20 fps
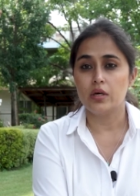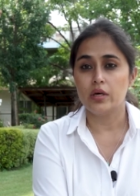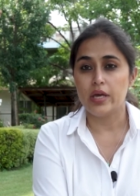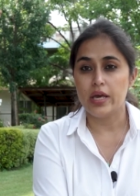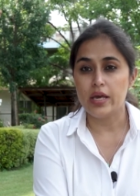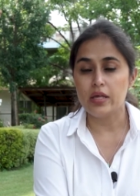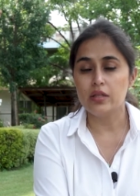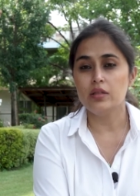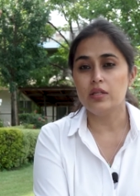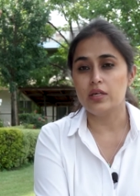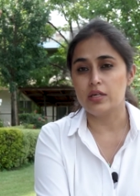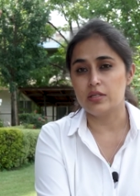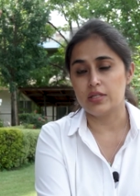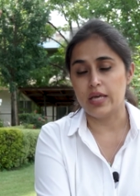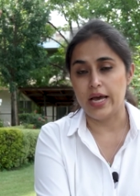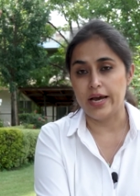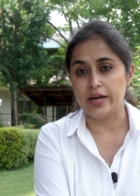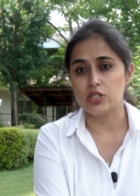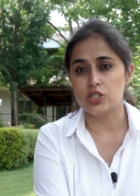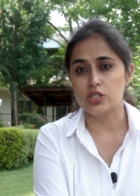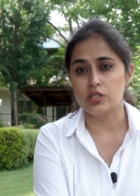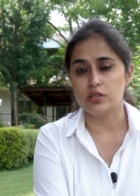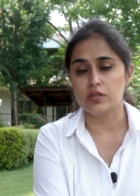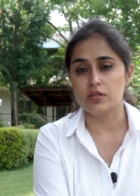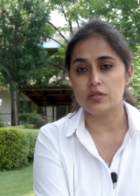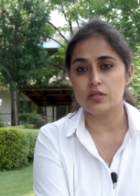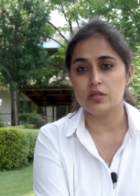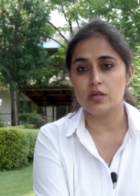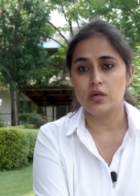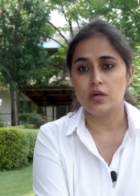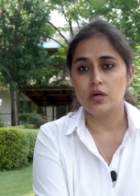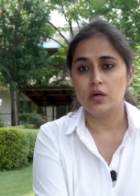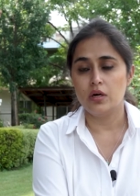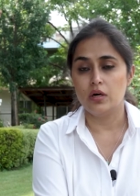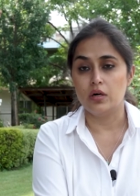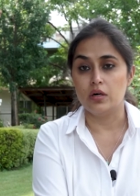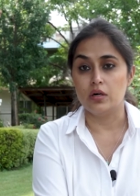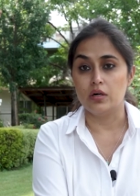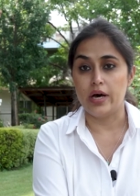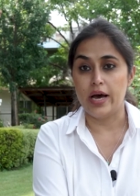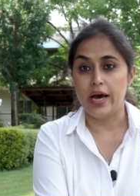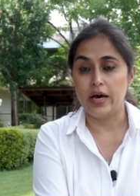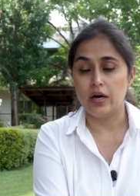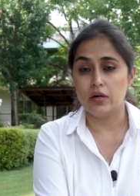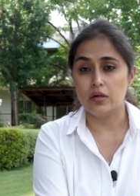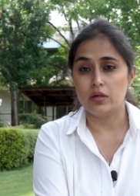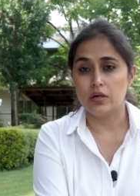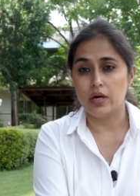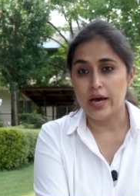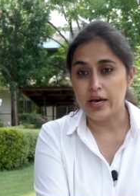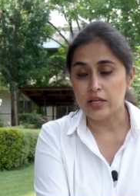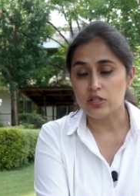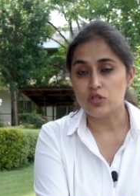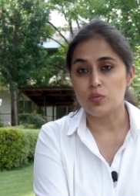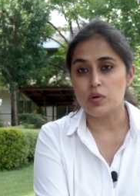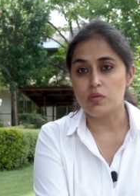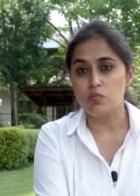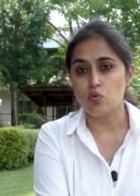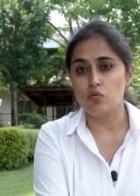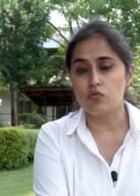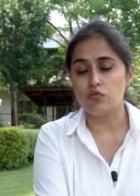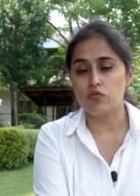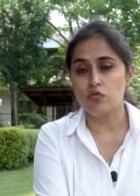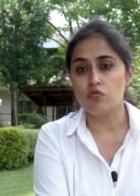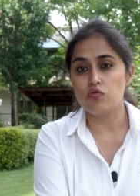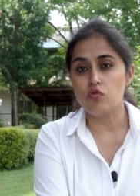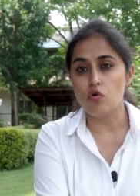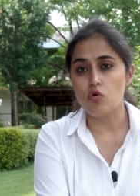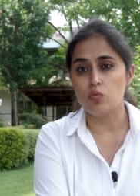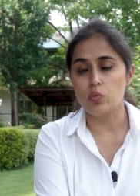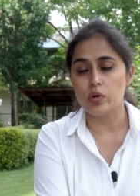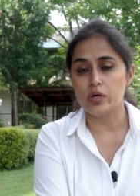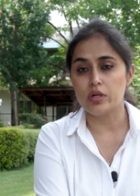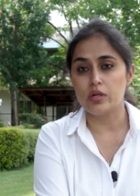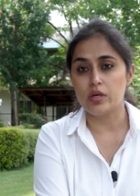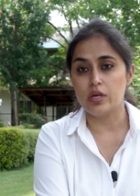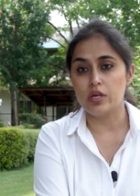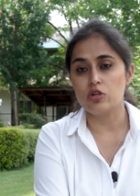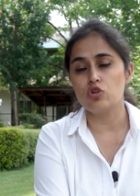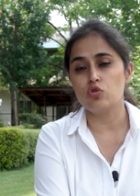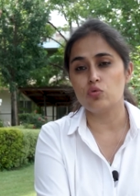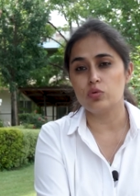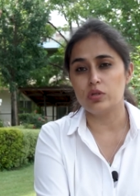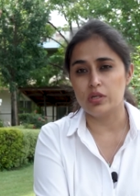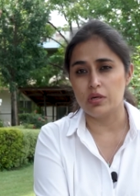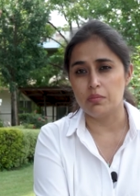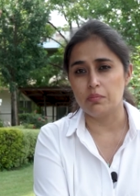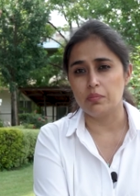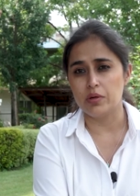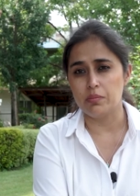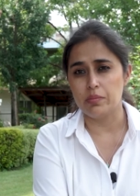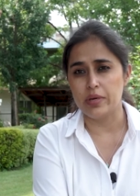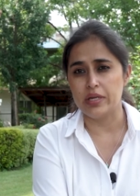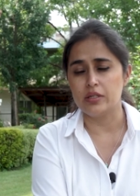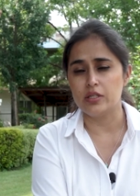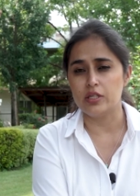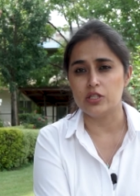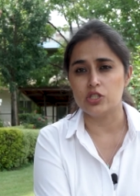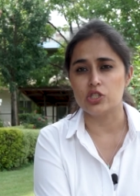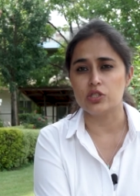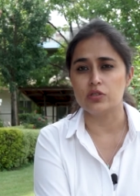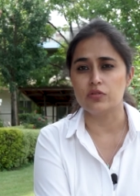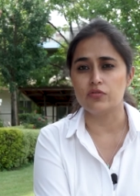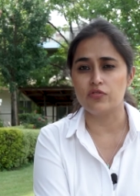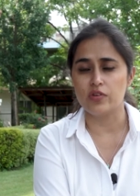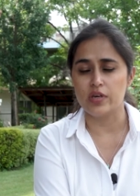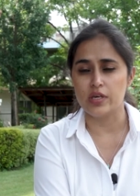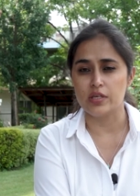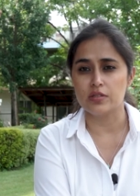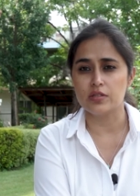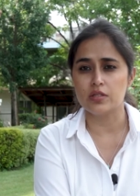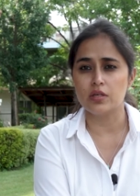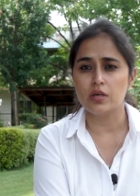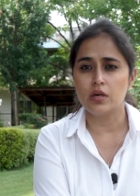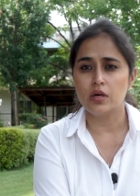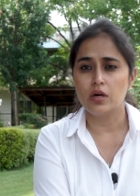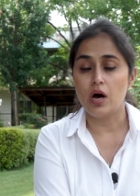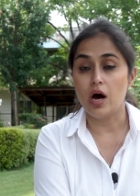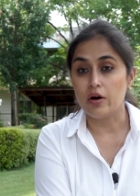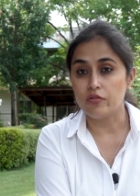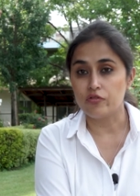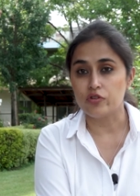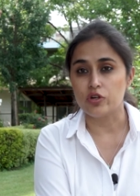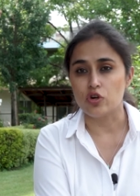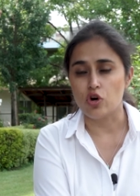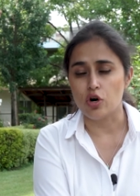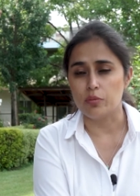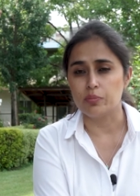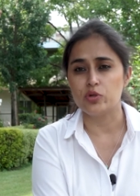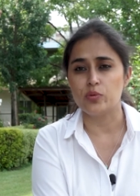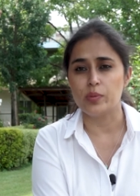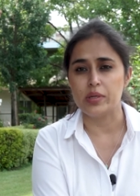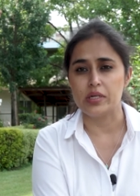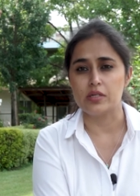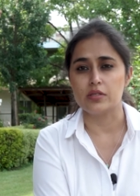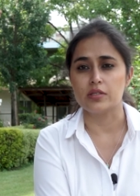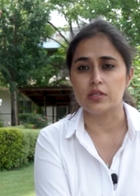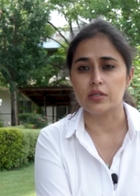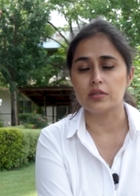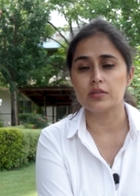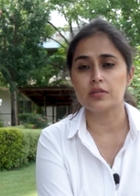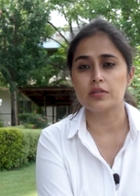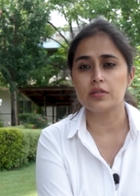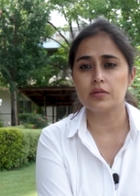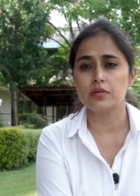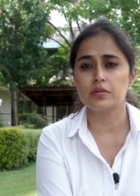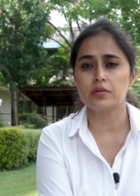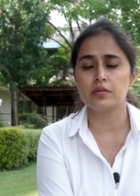in these actions uh, uh, as we move forward into the implementation phase after COP26.